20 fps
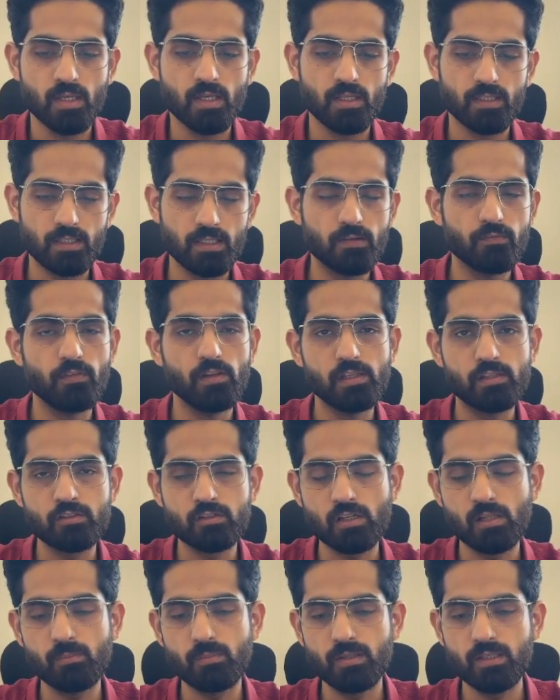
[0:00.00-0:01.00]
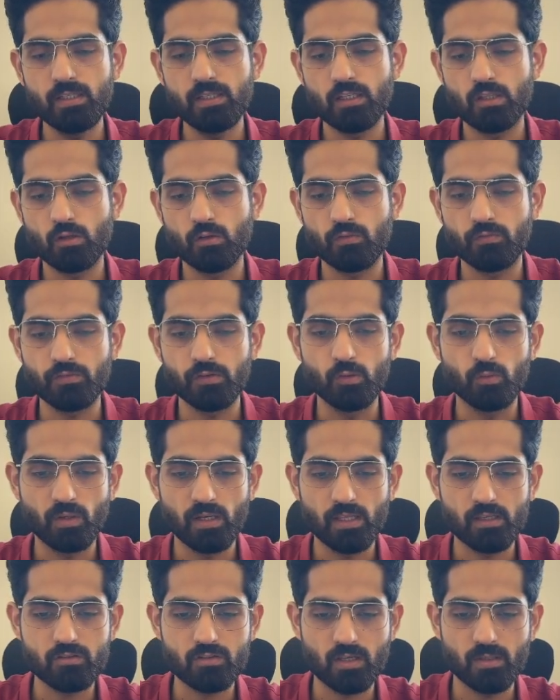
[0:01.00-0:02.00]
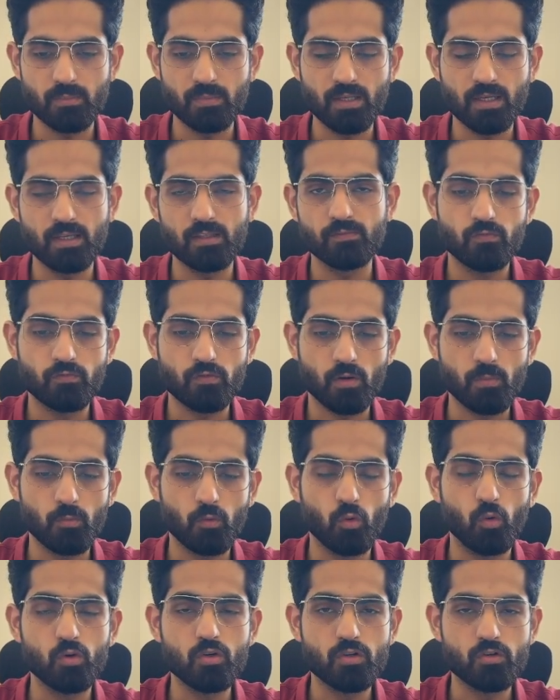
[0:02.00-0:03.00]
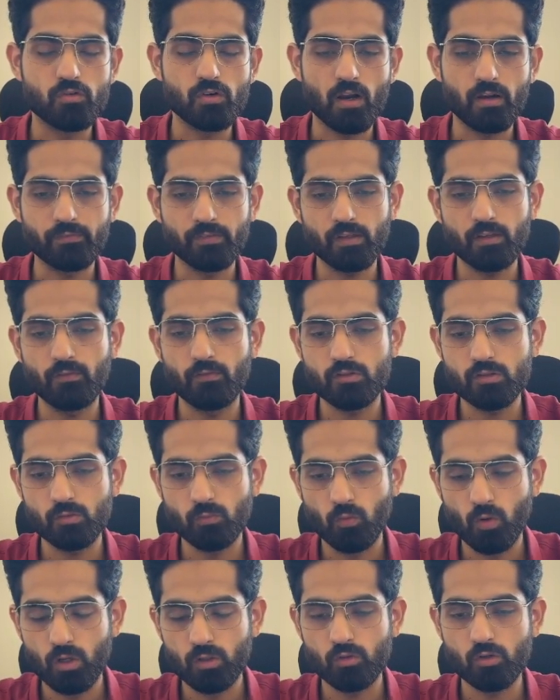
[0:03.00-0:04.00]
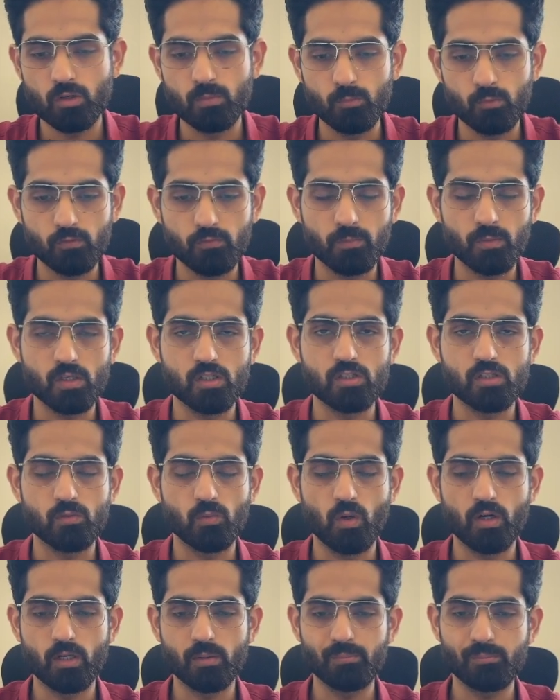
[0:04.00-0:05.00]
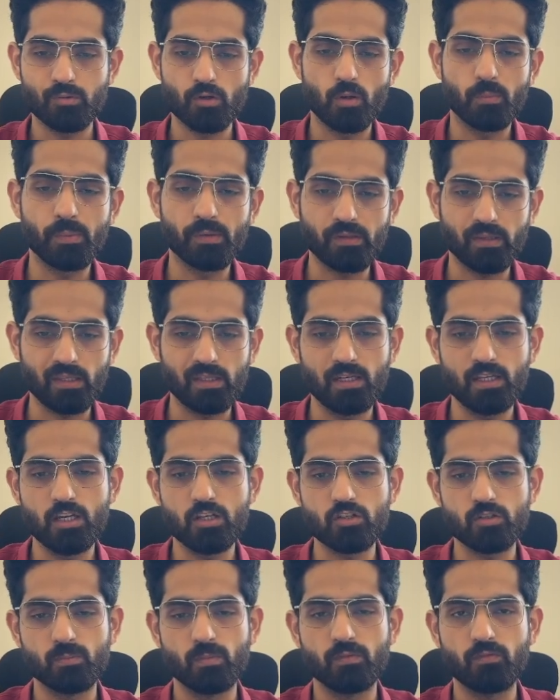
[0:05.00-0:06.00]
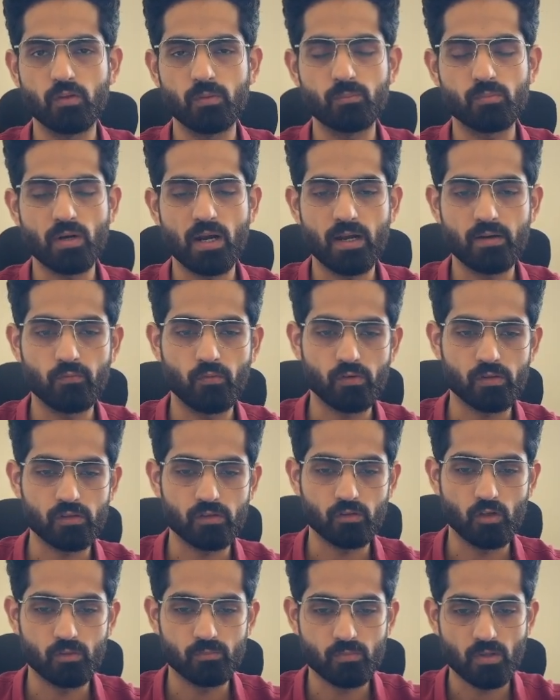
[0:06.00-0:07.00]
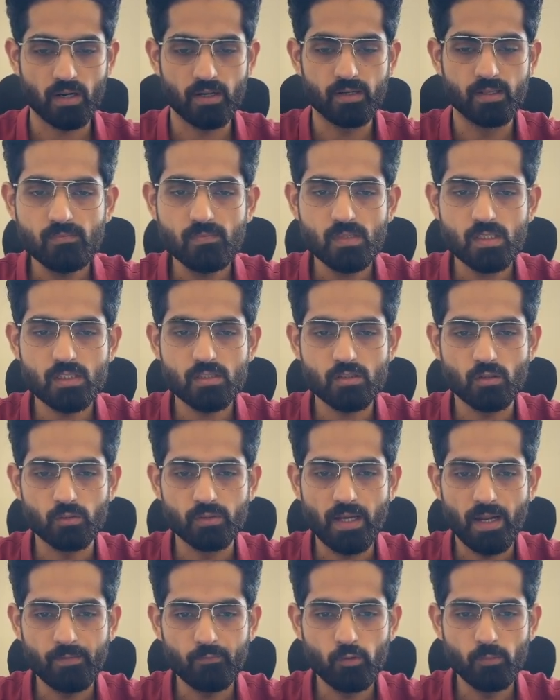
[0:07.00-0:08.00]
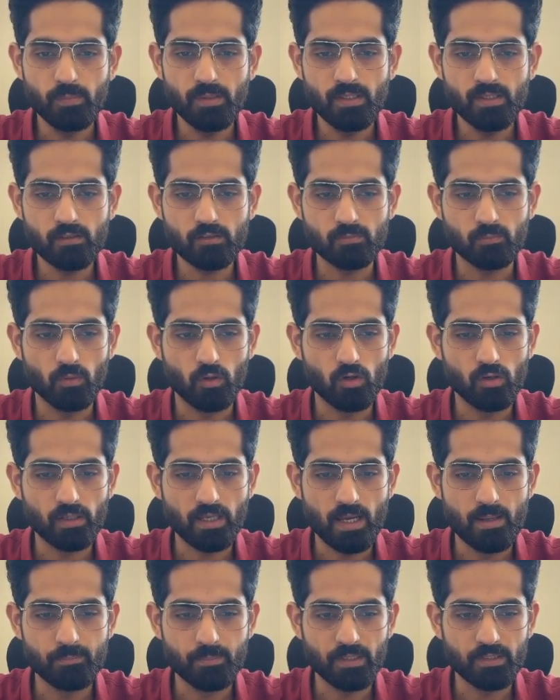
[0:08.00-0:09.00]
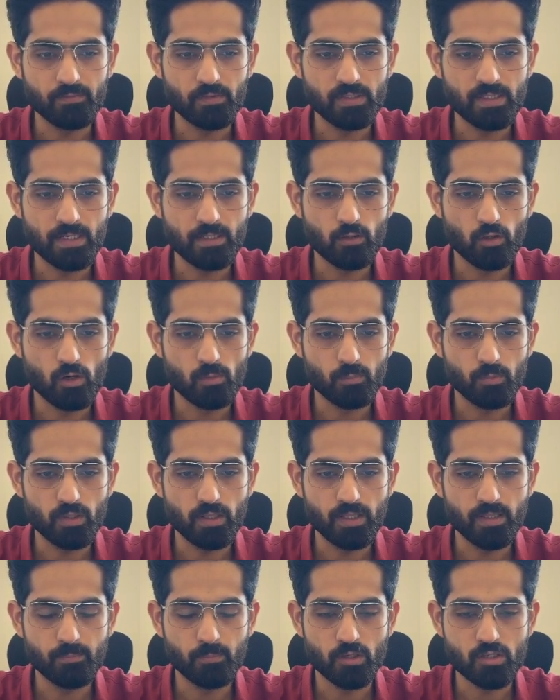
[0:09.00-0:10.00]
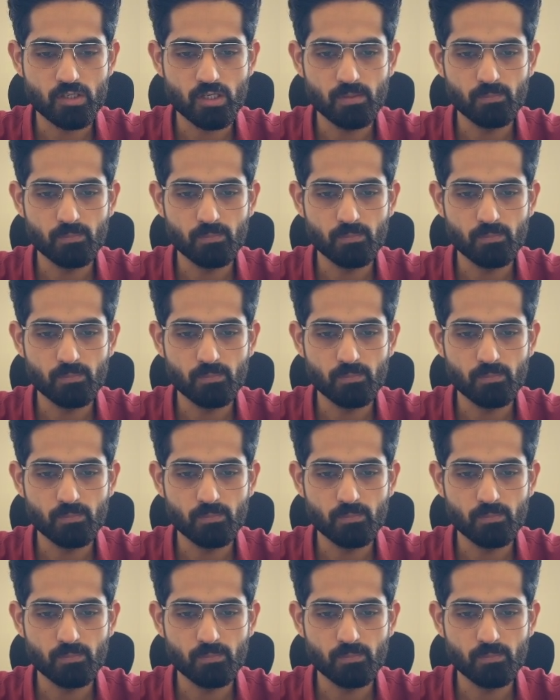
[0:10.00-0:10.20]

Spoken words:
there will still be few clicks coming in from cold traffic which you want to remove, because you want a proper segregation between brand versus non-brand. So that would be a small campaign with $10 per day budget.